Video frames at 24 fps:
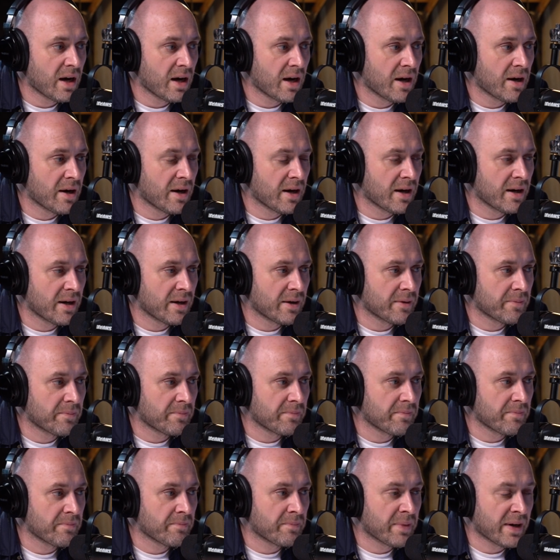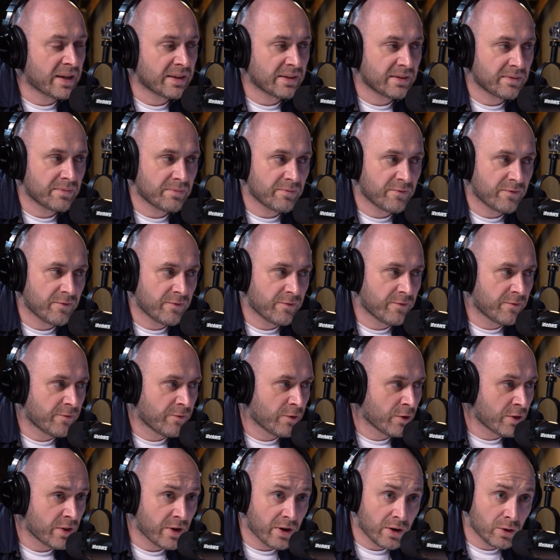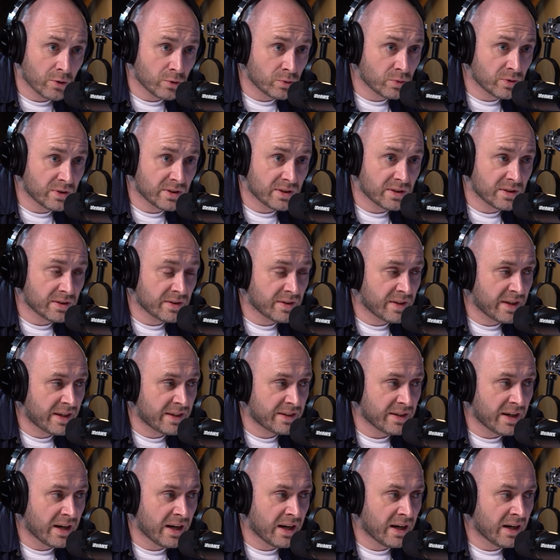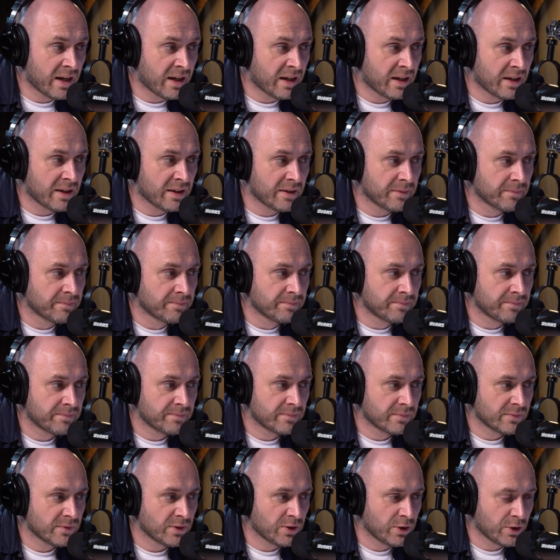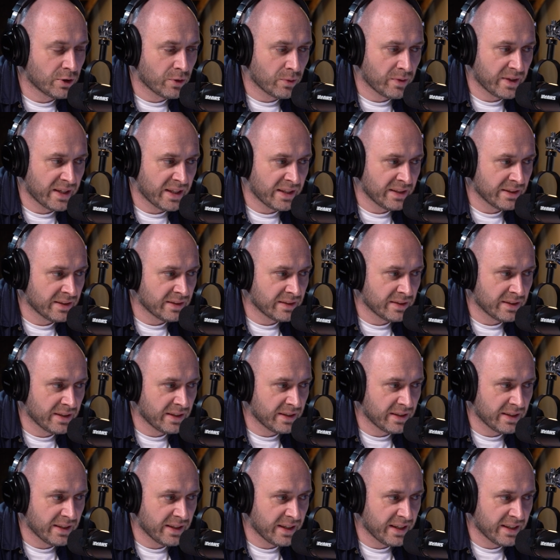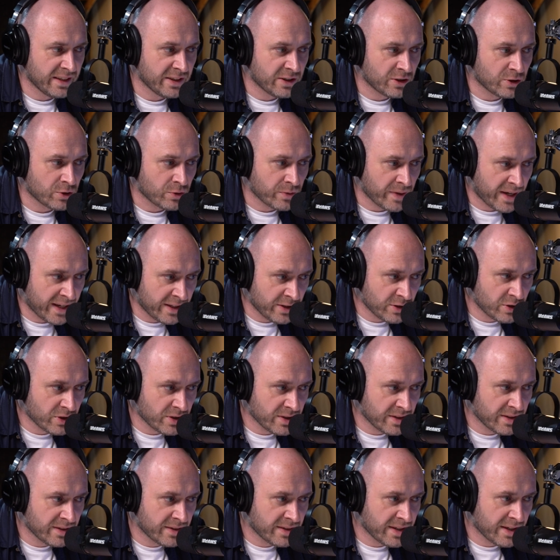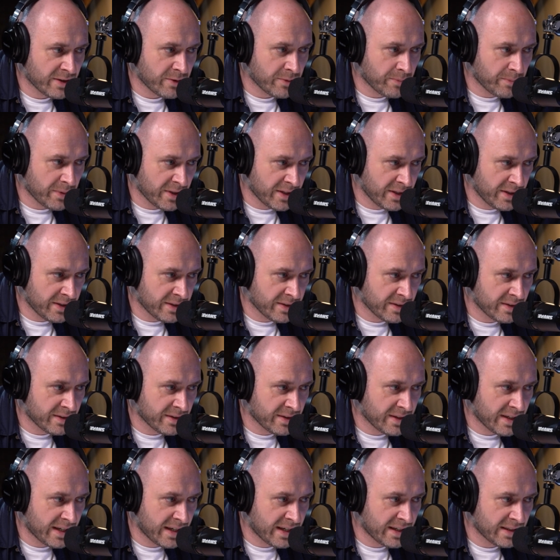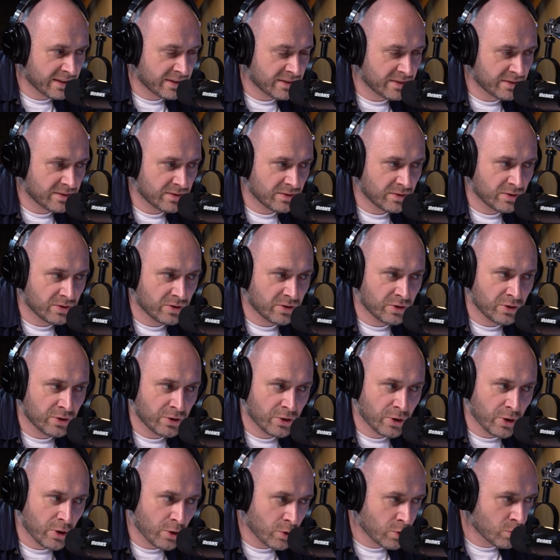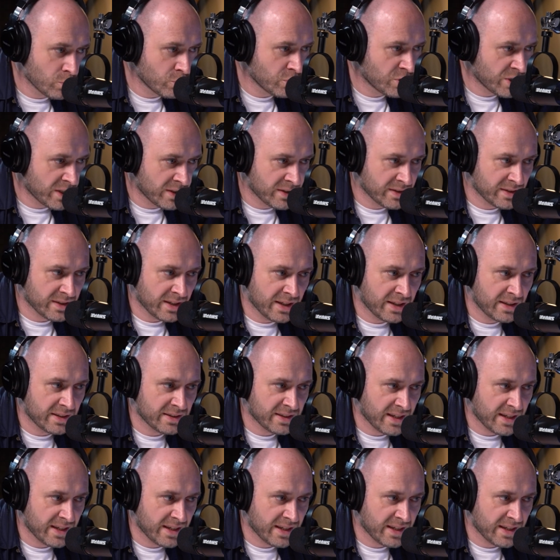But for those that are, entrenched in their opinion that no genocide is